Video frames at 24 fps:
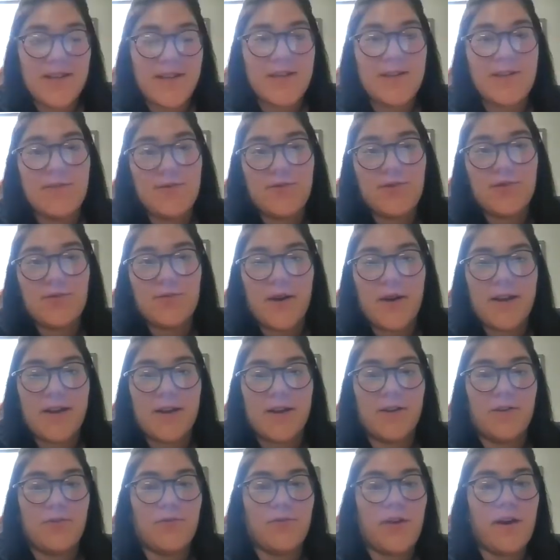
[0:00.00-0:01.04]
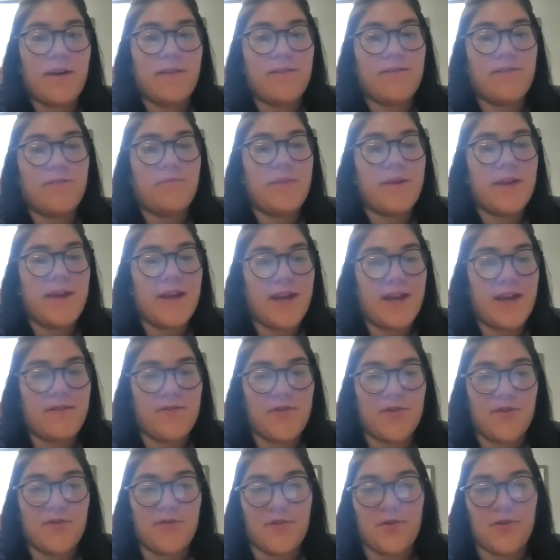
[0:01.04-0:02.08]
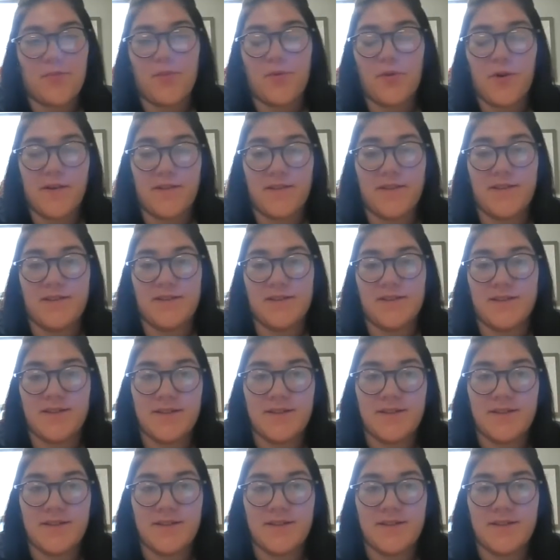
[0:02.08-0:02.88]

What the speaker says: used when aggressive behaviors are present?